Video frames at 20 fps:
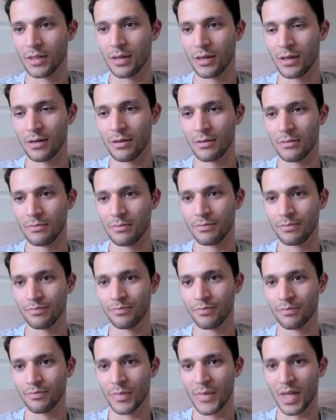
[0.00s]
Um,
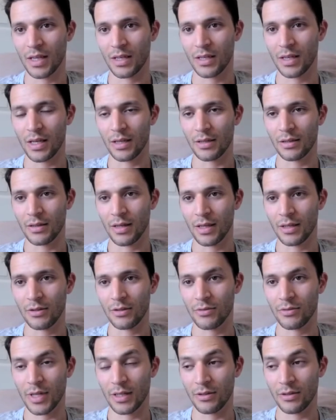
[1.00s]
and and and
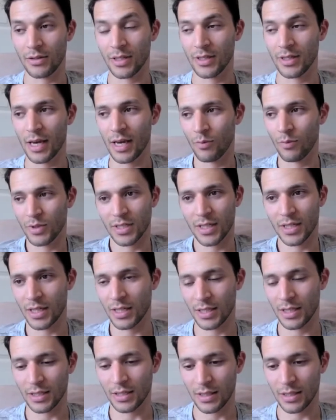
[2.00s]
you and you did that once
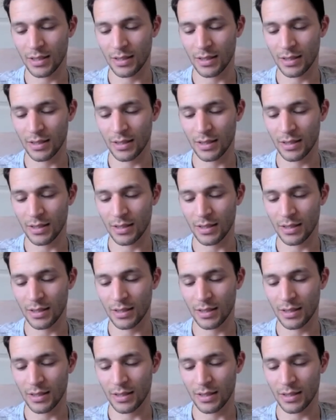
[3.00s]
again.